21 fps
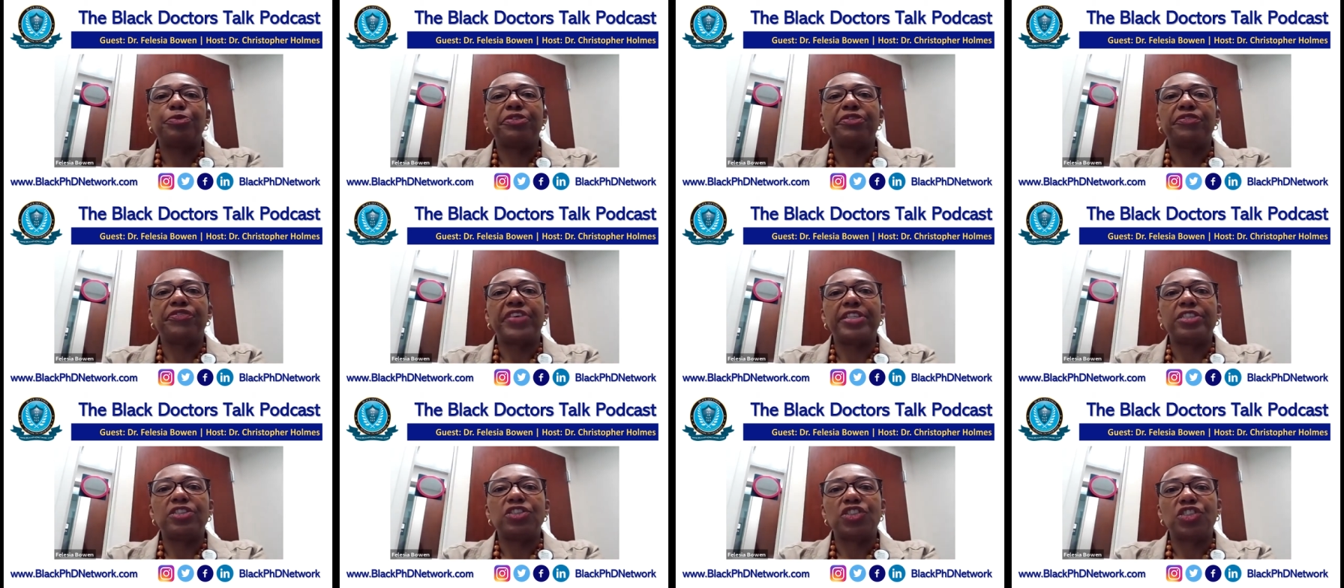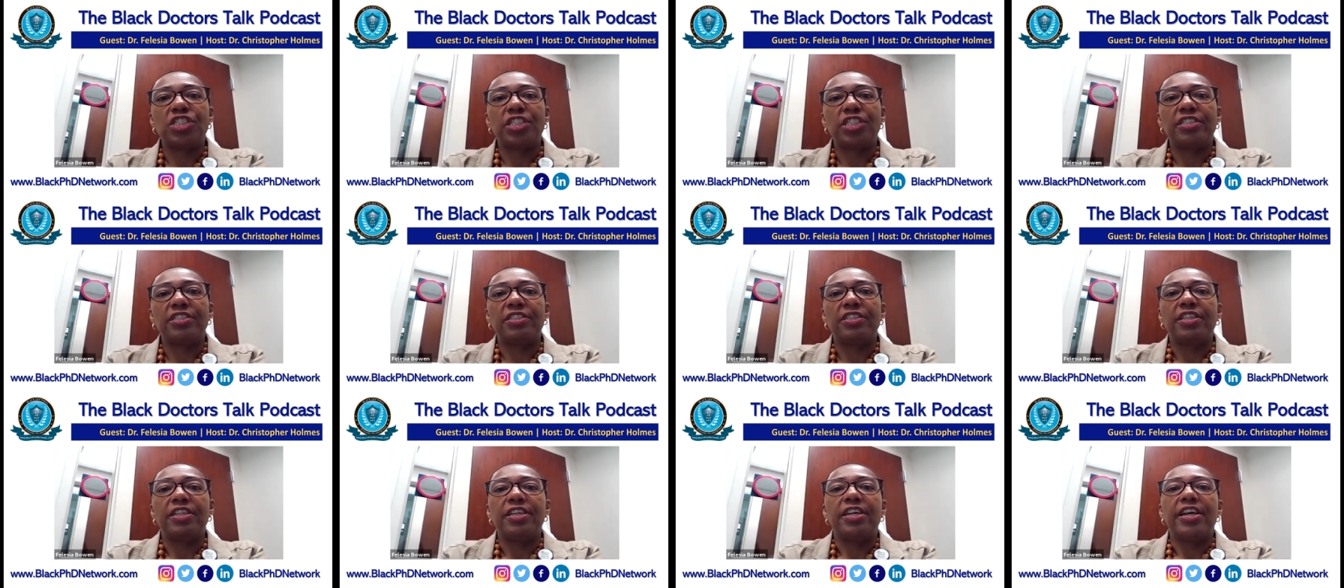
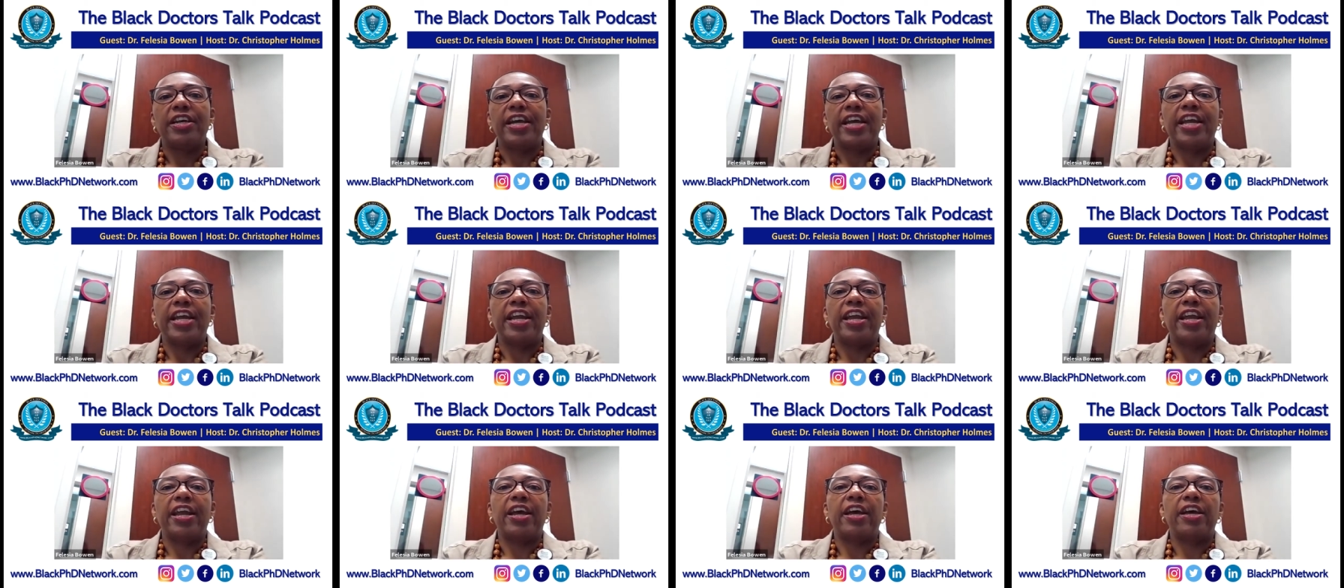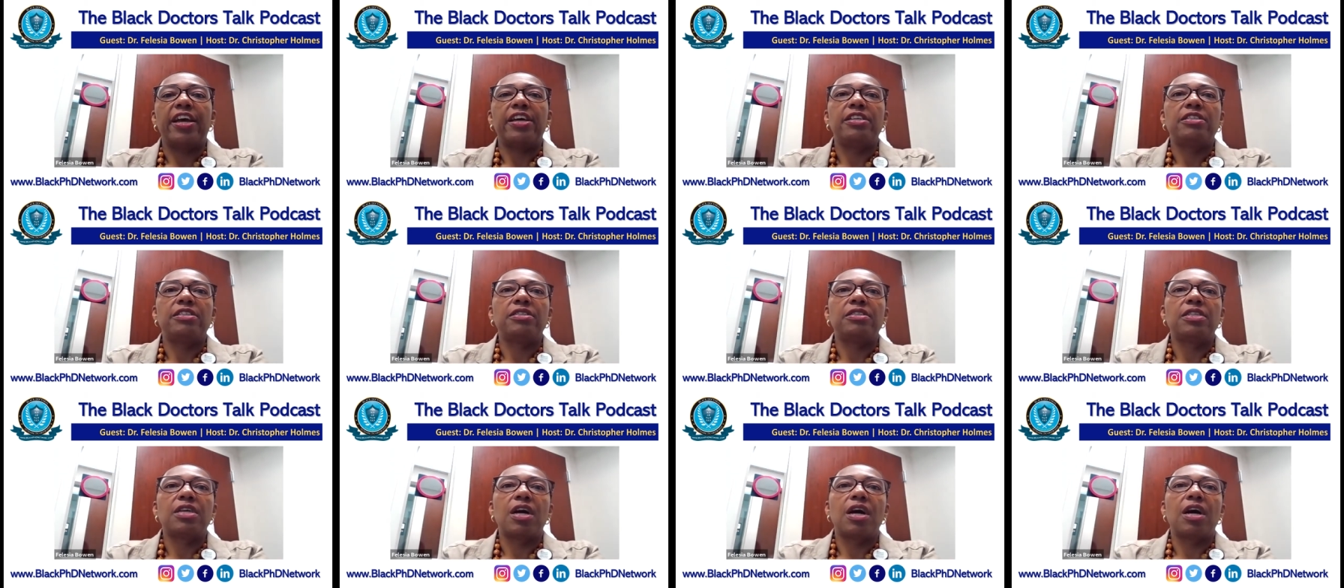prevention.
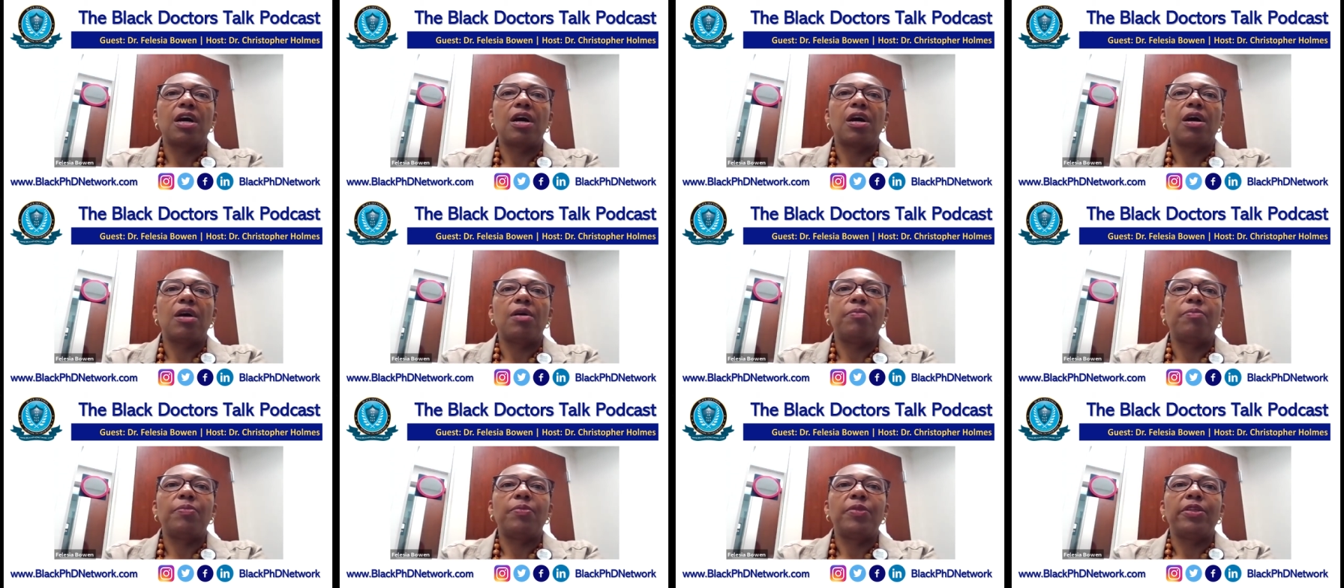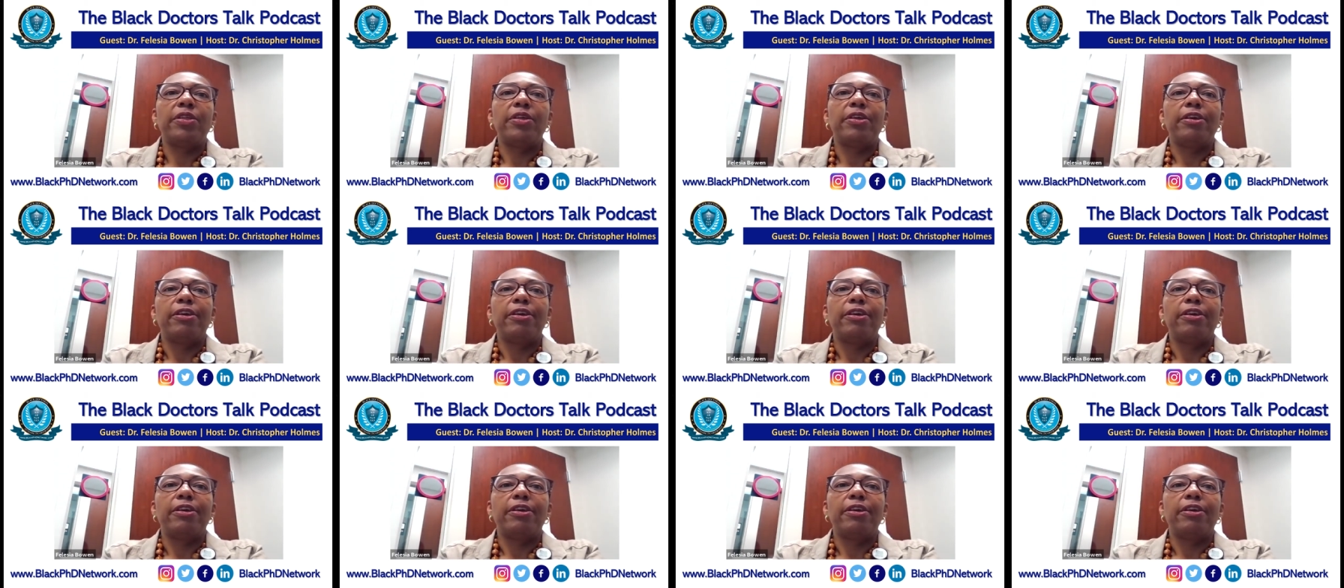And um,